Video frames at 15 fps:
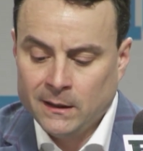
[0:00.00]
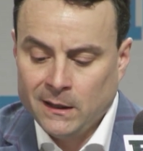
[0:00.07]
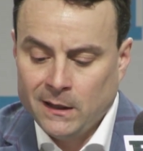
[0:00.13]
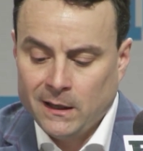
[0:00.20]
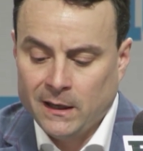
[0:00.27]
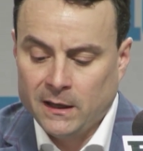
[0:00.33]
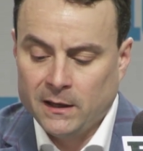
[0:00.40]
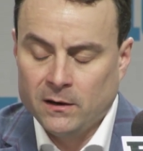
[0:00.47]

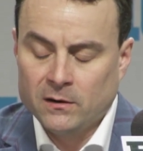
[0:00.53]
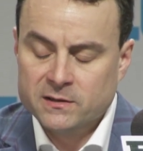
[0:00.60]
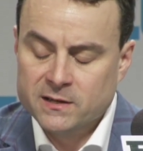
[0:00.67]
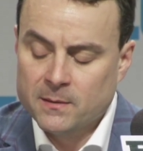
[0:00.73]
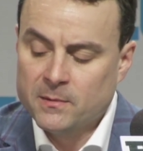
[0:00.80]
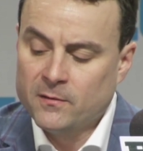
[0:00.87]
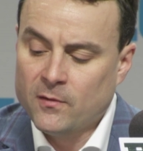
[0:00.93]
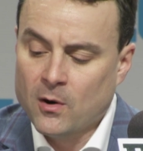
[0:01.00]
And in
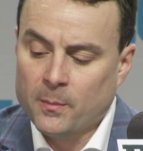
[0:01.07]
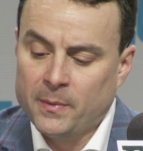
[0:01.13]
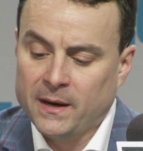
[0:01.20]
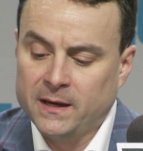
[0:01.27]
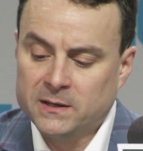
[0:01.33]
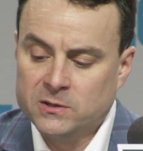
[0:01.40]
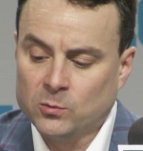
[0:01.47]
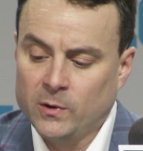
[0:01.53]
some of our
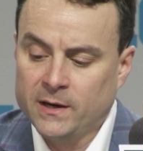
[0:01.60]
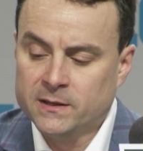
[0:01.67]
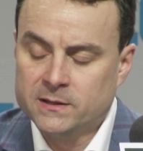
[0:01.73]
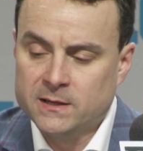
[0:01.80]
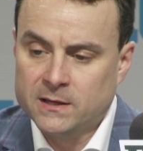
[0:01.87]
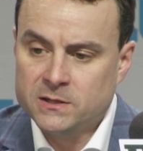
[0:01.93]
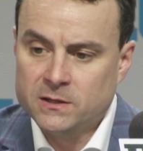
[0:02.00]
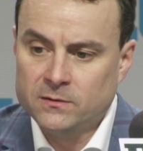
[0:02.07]
biggest wins,
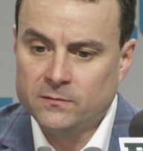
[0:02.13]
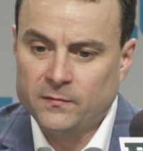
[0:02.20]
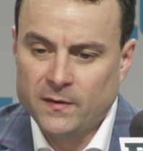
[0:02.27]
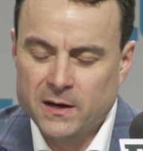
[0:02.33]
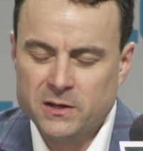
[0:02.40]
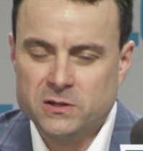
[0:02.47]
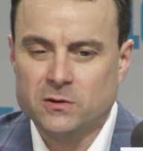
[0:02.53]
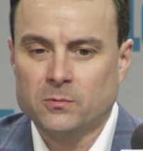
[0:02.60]
as you
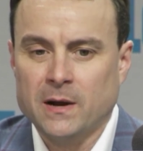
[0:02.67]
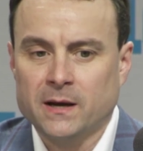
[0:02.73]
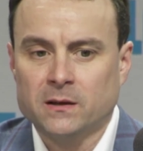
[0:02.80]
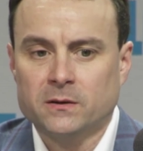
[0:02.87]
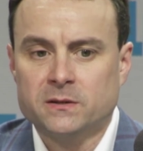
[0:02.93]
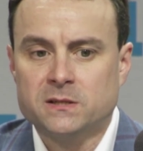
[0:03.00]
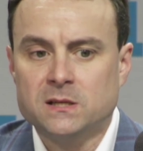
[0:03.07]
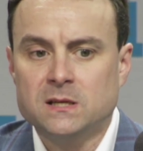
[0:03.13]
finish the
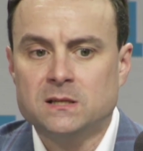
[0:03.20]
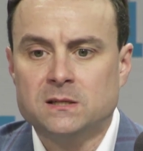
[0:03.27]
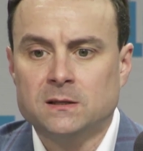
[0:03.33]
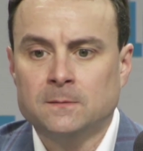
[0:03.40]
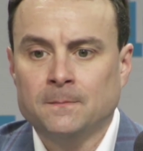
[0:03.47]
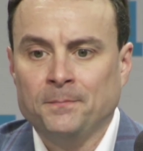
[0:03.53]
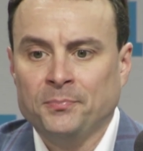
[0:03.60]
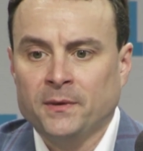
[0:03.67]
regular season
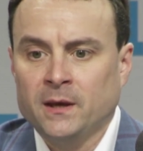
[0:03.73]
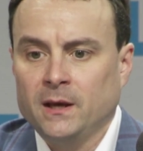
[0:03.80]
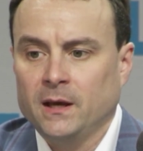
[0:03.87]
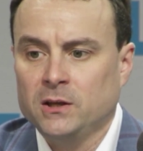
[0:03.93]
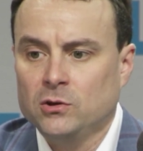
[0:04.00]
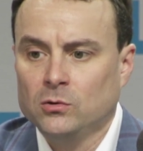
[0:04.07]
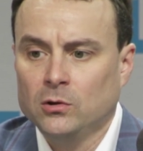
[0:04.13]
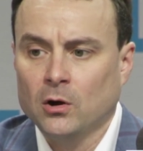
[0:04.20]

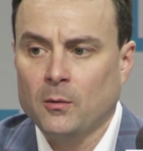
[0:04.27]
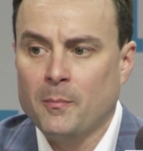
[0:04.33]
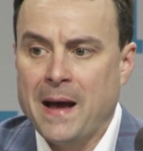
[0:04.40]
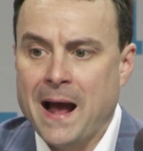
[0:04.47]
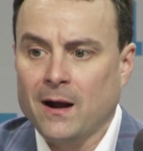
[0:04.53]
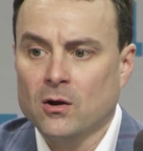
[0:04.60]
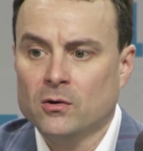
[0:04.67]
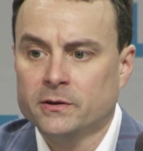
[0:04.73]
and you look
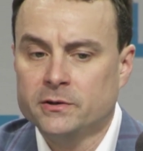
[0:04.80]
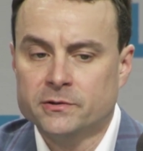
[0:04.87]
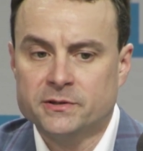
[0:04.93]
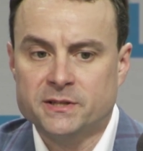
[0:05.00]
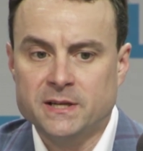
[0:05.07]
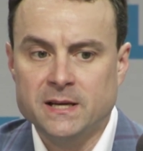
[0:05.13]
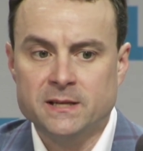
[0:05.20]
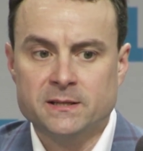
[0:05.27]
back on your
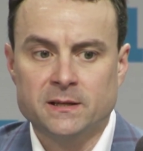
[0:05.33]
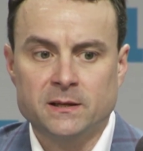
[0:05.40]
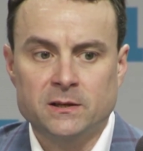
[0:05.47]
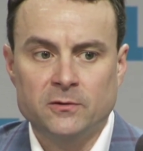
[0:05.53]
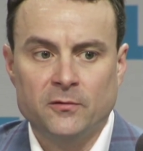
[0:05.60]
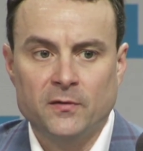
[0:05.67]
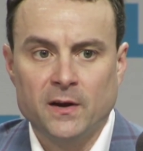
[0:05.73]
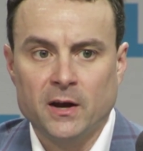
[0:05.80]
season and
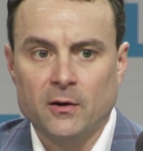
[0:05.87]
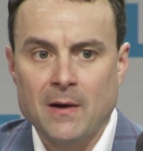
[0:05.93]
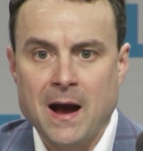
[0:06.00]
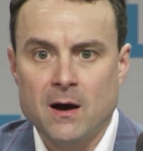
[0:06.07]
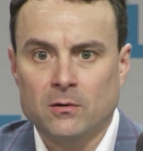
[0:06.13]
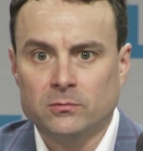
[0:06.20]
you figure out,